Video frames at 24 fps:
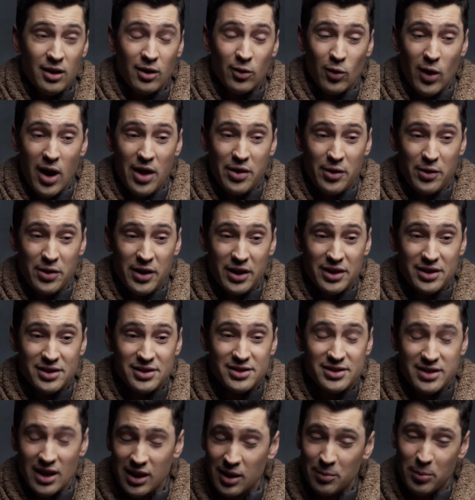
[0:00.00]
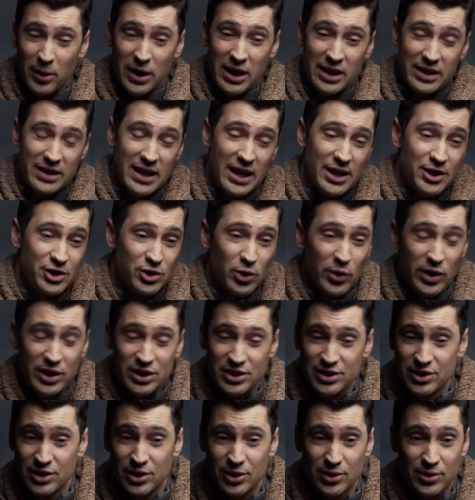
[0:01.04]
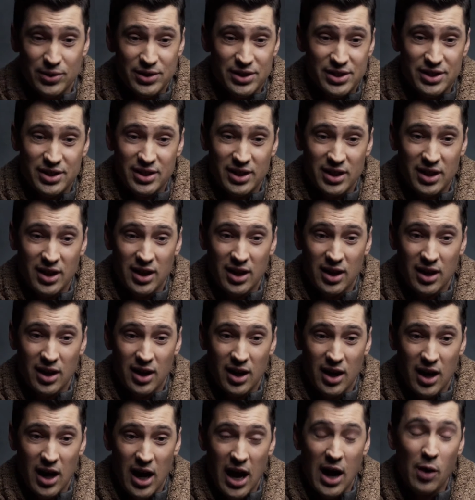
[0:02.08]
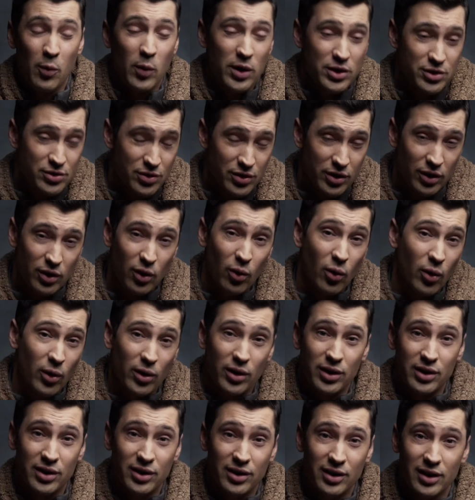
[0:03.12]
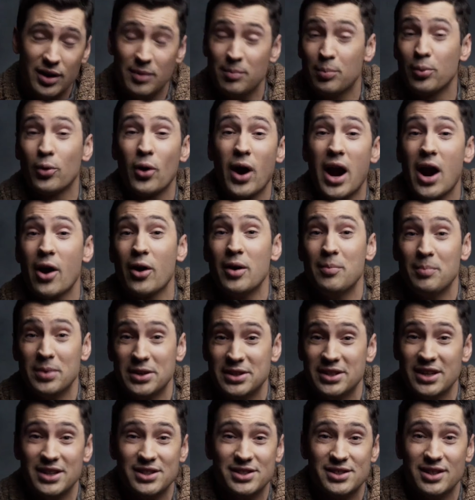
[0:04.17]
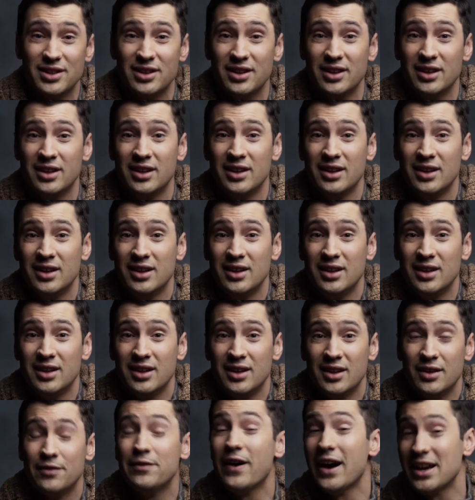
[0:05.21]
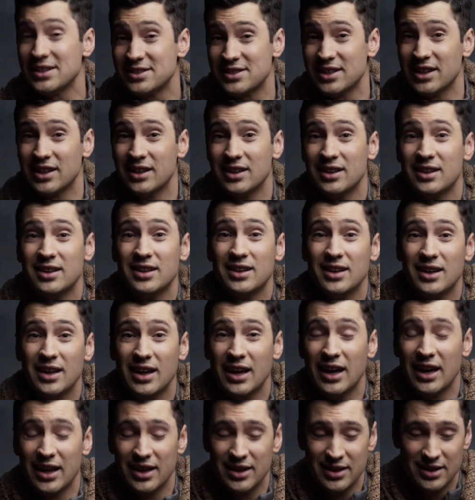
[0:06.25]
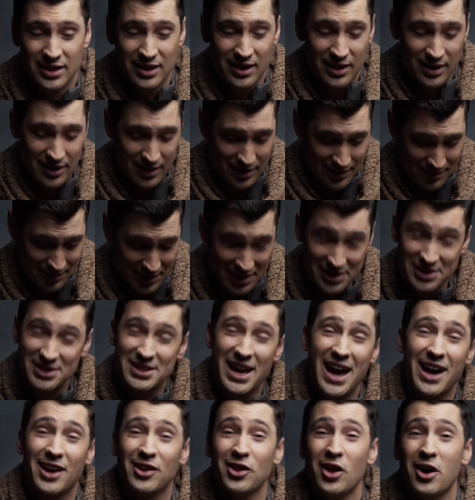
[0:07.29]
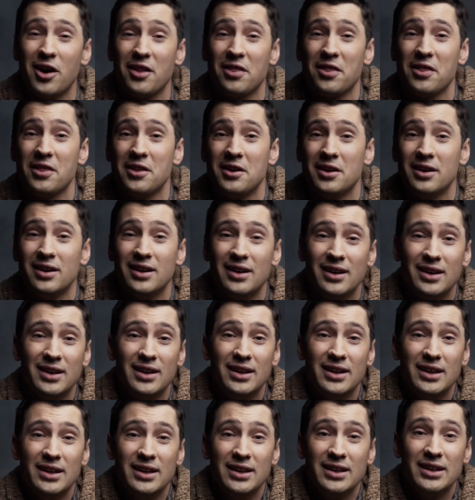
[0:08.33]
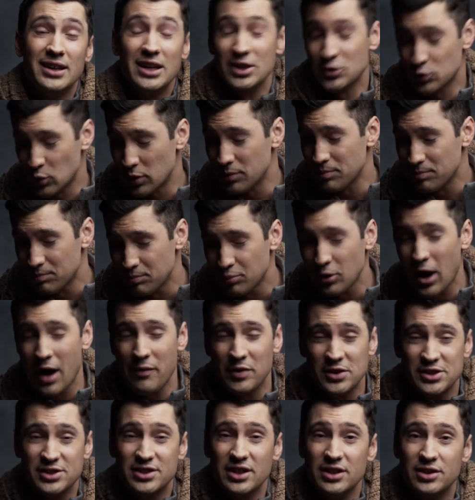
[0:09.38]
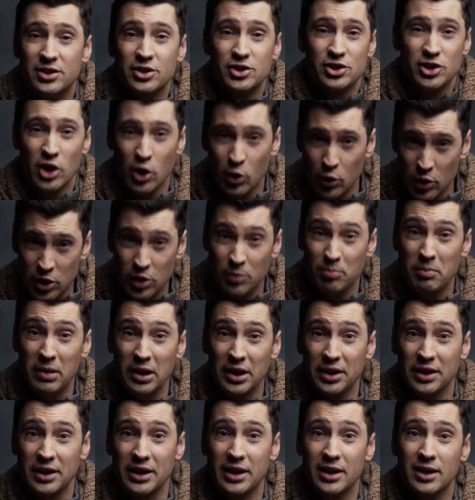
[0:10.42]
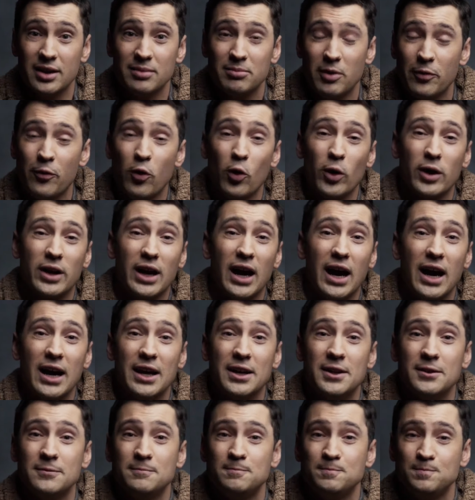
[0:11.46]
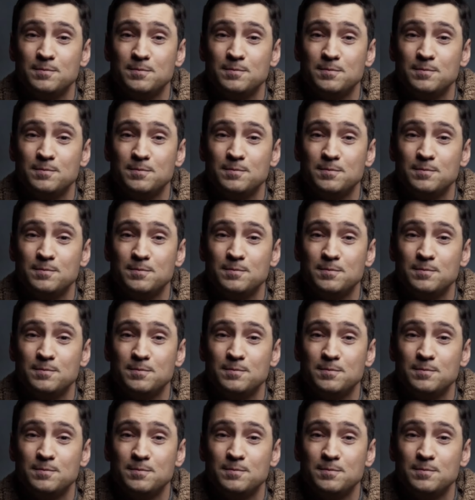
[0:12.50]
Rather than celebrating that joyous news, I went to the Lord in prayer and petition, fasting, and uh, in sackcloth. It's what prophets did to show humility before God.